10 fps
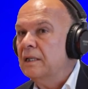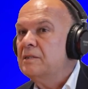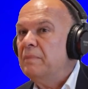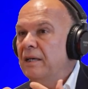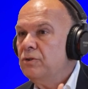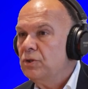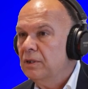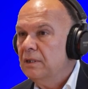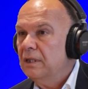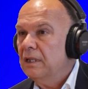
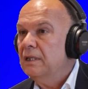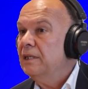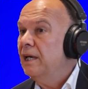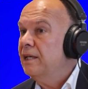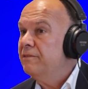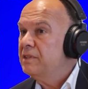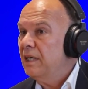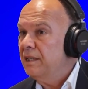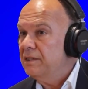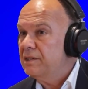expansion in the area of
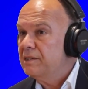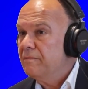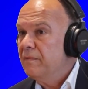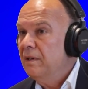science,